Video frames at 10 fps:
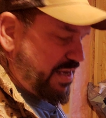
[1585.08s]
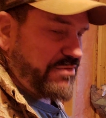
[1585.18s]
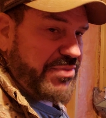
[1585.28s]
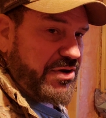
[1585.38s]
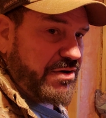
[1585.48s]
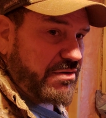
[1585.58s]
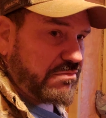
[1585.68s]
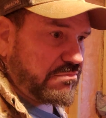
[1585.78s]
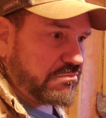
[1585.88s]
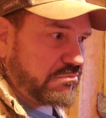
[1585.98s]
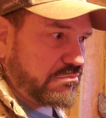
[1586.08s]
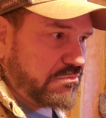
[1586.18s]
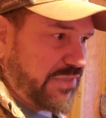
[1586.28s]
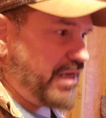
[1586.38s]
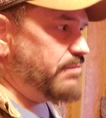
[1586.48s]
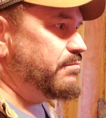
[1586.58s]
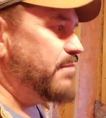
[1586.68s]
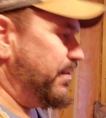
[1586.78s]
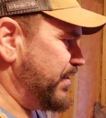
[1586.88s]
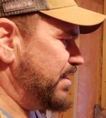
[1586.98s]
Eden Pure? Yeah,
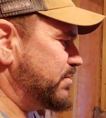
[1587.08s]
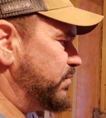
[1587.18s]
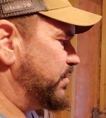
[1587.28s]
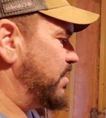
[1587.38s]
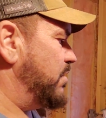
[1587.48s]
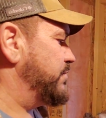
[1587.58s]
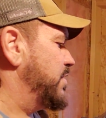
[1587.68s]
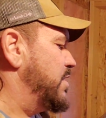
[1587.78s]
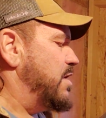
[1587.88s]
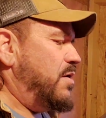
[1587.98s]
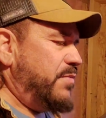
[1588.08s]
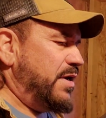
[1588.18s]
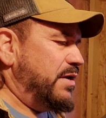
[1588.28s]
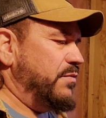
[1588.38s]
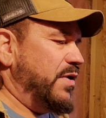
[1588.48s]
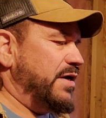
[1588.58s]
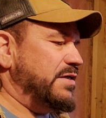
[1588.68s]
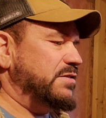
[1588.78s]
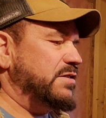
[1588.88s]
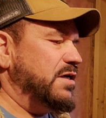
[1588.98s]
I think that's what they're called. But
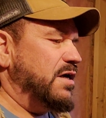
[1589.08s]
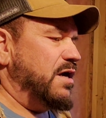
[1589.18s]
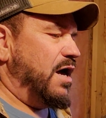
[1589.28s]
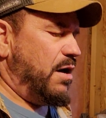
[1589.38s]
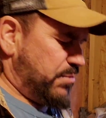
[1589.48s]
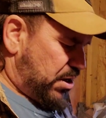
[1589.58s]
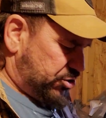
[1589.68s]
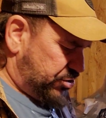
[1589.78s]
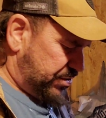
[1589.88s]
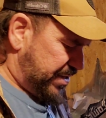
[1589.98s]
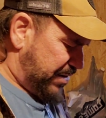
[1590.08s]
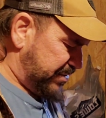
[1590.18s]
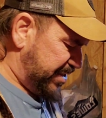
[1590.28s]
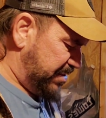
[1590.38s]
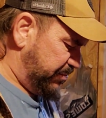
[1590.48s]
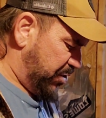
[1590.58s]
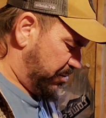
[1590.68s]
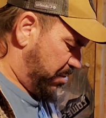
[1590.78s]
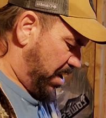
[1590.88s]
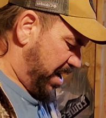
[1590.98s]
anyways, I'm not sure that that one's Eden
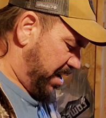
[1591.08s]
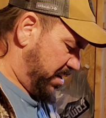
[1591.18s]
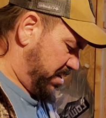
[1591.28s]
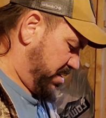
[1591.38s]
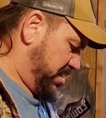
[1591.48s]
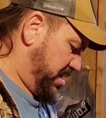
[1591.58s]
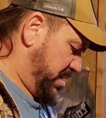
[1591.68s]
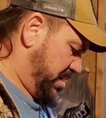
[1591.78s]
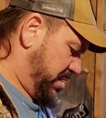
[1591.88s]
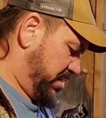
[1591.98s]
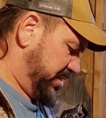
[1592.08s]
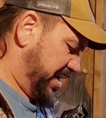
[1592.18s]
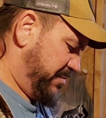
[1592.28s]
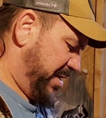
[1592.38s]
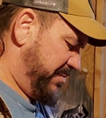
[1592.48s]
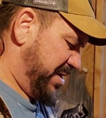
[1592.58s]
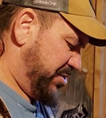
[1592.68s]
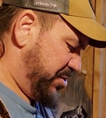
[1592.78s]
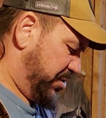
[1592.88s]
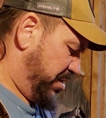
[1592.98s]
Pure brand. It looks like it might be
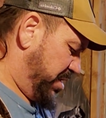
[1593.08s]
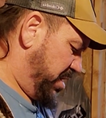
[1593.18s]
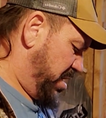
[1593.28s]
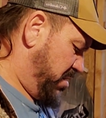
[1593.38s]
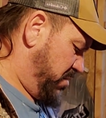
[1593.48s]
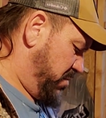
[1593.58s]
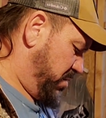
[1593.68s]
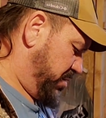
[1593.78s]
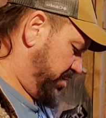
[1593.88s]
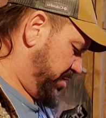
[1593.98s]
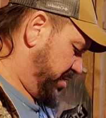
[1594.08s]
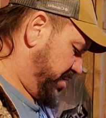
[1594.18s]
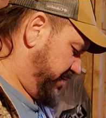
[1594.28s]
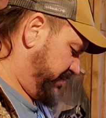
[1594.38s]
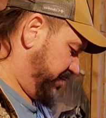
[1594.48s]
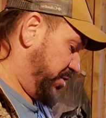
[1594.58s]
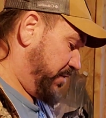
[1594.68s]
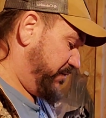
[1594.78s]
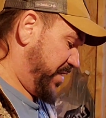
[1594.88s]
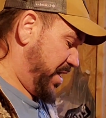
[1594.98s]
Duralog or Dura
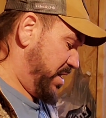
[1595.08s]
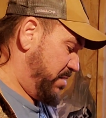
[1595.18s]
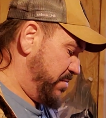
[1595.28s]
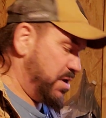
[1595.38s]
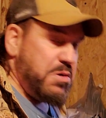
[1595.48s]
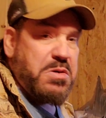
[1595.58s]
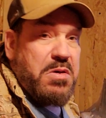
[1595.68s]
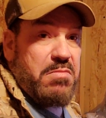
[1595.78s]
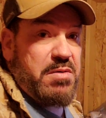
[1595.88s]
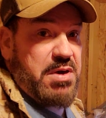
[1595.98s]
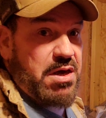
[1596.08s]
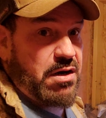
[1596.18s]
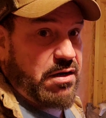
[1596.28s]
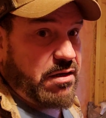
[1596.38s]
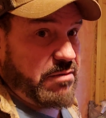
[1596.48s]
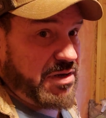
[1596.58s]
Duraflame. Maybe, I don't know.